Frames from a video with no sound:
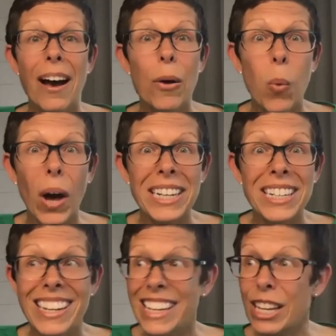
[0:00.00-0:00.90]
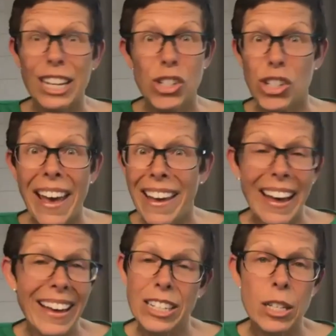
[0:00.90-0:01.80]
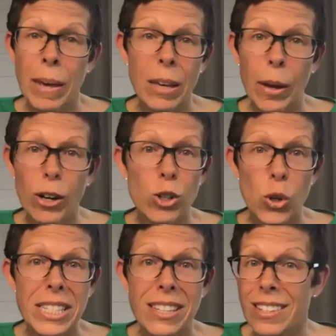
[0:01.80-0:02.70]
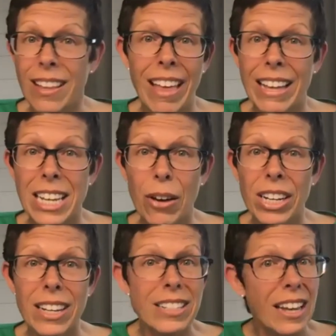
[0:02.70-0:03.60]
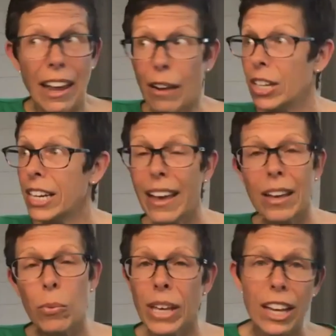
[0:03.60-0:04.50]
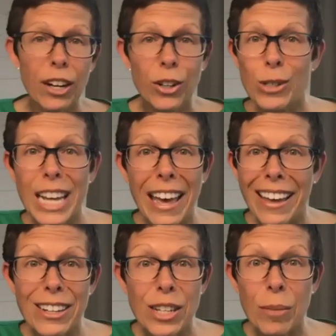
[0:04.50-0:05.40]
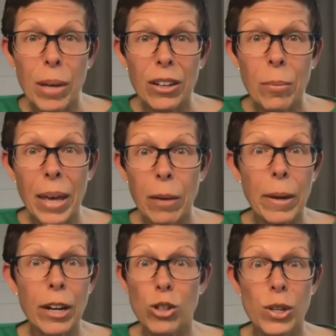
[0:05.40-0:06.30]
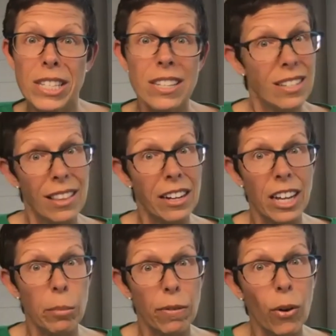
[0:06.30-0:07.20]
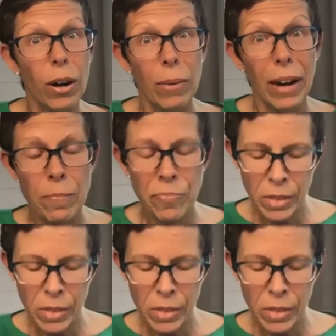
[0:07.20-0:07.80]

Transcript: one each day I get to make better choices and that's how it is. And every day we a new day to be able to make better choices than the day before, right?